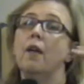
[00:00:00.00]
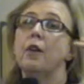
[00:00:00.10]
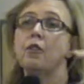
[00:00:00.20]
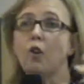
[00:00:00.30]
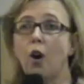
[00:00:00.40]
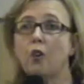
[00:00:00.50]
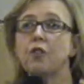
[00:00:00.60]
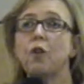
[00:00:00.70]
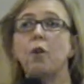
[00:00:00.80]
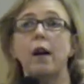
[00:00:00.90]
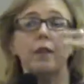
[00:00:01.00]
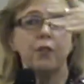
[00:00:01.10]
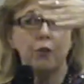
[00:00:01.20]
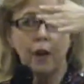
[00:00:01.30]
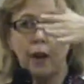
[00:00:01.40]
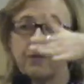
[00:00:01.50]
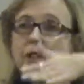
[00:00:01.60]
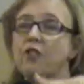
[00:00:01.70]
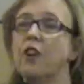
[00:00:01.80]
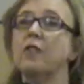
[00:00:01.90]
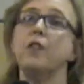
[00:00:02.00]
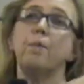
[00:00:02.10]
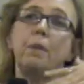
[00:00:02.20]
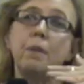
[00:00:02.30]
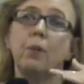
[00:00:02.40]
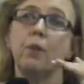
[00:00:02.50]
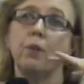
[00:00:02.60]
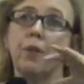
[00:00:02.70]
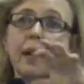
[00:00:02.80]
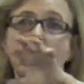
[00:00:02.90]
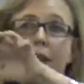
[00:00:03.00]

There's also, as you have suggested, people who are thinking